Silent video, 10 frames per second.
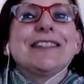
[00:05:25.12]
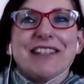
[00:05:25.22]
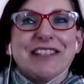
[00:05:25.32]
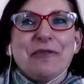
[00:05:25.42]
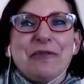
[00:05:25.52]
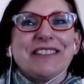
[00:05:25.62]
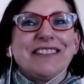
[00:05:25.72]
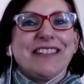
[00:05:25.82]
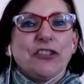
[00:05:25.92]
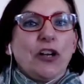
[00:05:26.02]
you know you
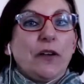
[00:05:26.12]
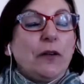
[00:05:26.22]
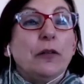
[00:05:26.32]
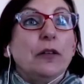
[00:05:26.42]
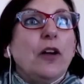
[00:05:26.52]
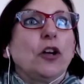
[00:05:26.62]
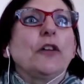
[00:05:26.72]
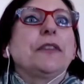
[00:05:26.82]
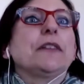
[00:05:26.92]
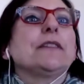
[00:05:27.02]
get a gut instinct everyone
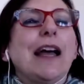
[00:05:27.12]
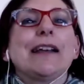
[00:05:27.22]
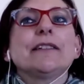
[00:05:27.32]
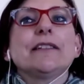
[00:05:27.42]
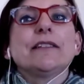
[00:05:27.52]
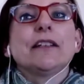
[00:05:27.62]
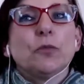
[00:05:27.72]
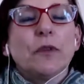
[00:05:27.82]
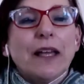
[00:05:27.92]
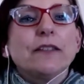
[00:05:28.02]
says you know i
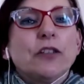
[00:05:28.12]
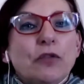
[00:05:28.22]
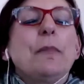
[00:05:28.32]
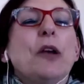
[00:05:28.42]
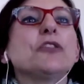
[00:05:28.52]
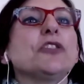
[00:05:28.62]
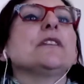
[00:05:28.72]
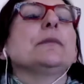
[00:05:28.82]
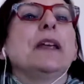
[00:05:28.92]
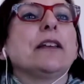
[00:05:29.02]
got this gut instinct well
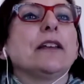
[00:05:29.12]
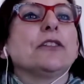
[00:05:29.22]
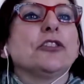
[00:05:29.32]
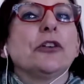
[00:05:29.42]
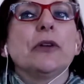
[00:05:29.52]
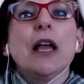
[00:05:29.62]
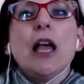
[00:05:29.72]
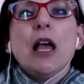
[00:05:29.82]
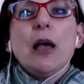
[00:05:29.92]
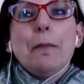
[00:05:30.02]
that's your emotion
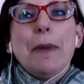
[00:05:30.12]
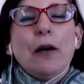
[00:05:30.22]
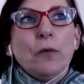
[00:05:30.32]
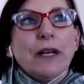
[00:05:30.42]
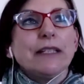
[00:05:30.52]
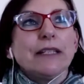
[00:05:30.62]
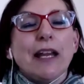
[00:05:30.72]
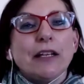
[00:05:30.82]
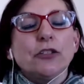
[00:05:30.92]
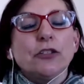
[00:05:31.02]
speaking to you
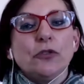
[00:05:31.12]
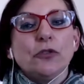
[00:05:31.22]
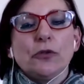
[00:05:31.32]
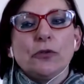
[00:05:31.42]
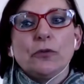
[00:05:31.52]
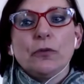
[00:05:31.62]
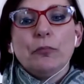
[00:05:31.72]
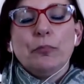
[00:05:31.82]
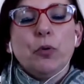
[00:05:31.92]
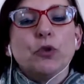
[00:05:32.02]
but we tend
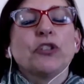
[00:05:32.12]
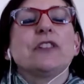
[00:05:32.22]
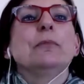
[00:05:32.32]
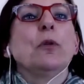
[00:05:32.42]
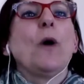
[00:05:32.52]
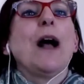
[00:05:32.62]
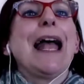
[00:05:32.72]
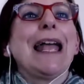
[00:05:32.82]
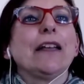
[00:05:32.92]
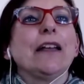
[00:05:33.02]
to
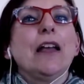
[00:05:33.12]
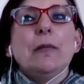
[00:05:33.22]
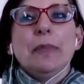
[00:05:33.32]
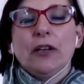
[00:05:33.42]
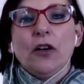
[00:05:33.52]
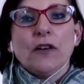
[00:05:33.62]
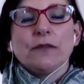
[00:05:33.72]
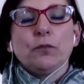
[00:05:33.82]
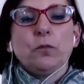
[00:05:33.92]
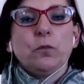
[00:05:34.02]
push them away
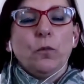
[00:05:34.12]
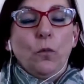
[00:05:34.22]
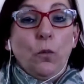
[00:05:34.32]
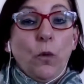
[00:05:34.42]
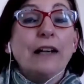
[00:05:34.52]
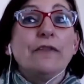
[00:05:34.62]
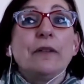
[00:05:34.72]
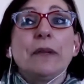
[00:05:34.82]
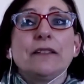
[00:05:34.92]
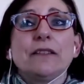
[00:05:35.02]
because
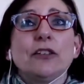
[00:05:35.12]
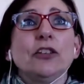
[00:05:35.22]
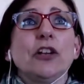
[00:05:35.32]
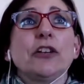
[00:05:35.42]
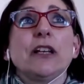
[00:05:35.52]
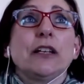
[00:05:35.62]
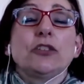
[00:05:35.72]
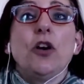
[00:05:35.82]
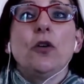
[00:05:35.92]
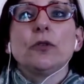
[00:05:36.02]
one of them is you know
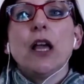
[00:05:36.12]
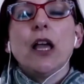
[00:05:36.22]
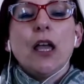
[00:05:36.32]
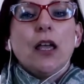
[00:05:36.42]
you get told